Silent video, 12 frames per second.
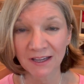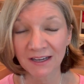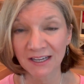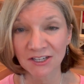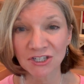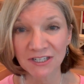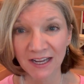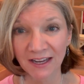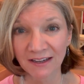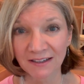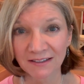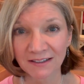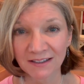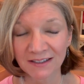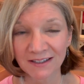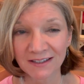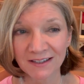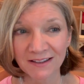in each tank.
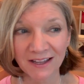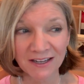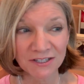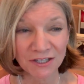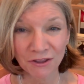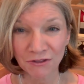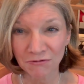That's